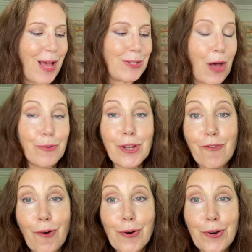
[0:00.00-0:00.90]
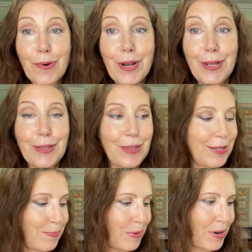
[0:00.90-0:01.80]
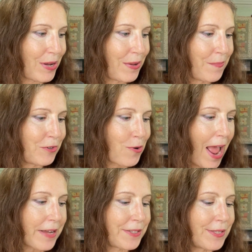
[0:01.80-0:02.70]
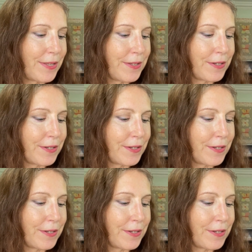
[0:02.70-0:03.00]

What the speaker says: So I'm looking forward to reading this book, Tracks.